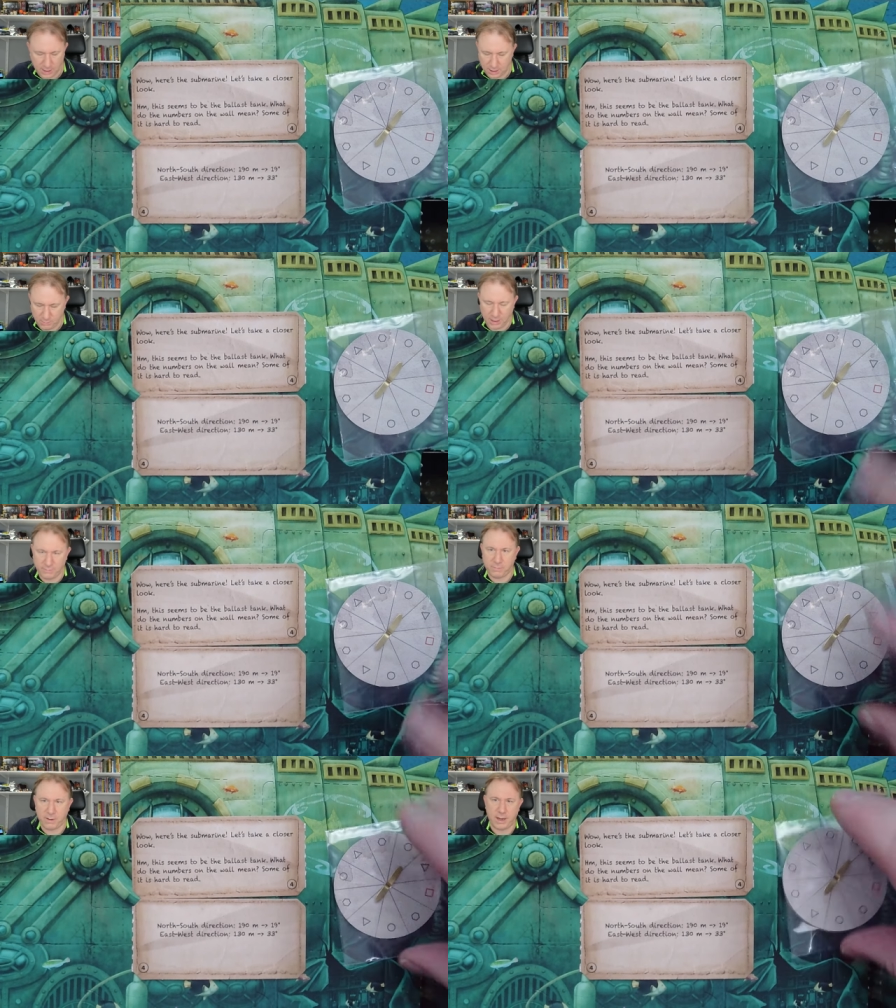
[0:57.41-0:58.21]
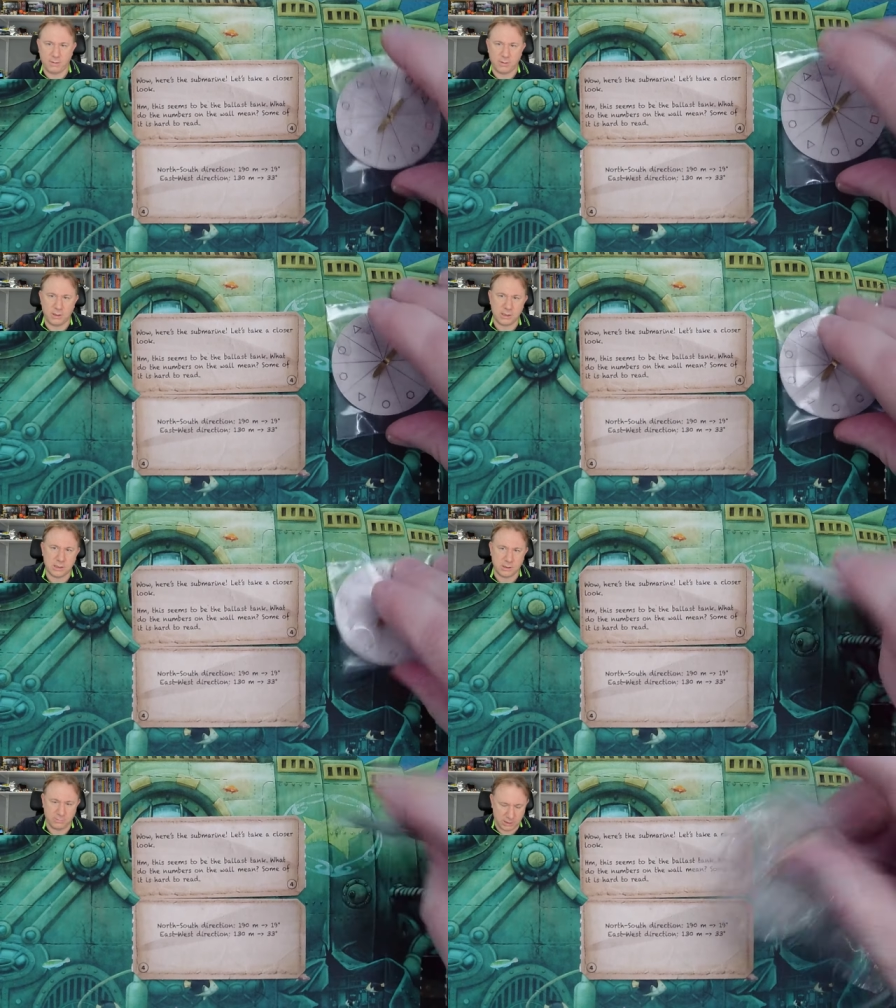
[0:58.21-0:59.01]
And then we have a bag with
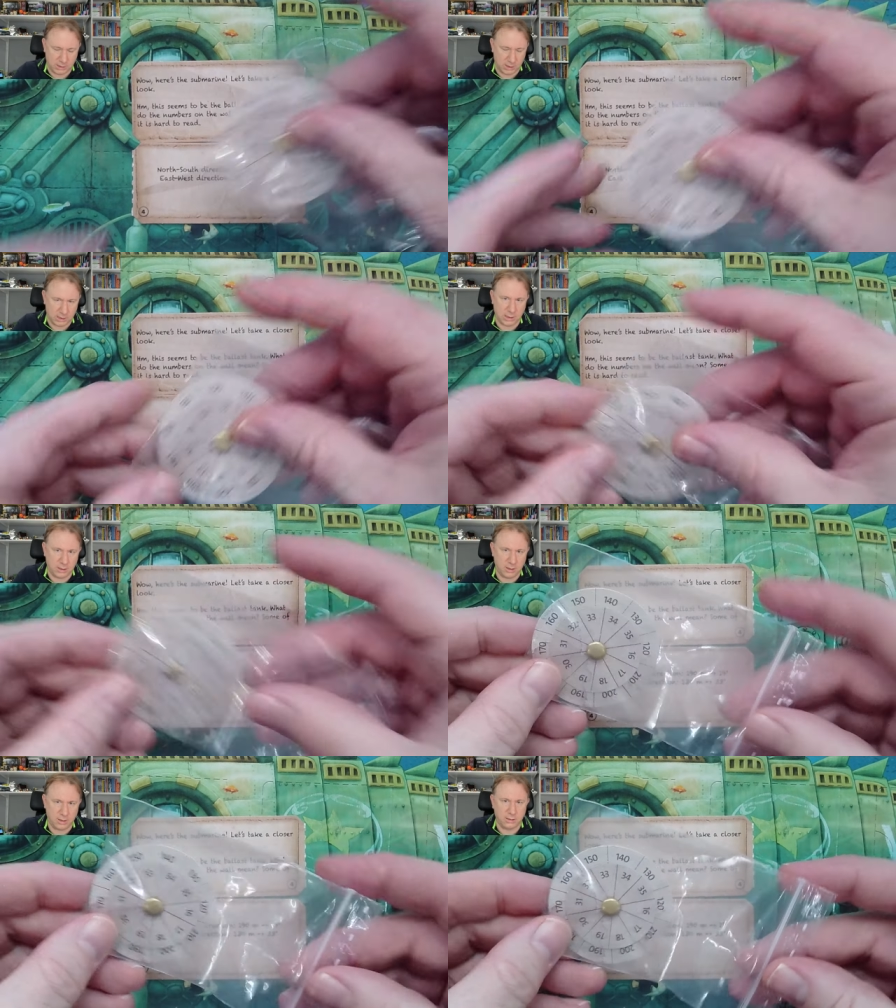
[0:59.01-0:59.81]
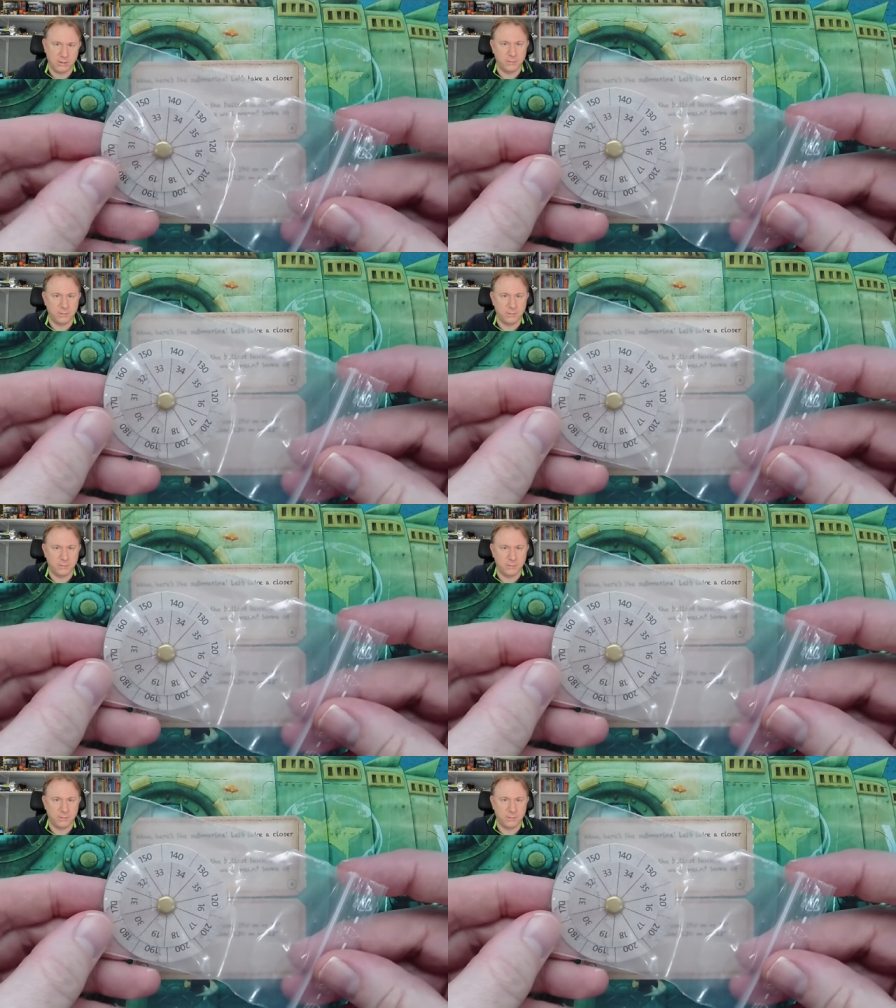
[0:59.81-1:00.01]
this, with this thing in.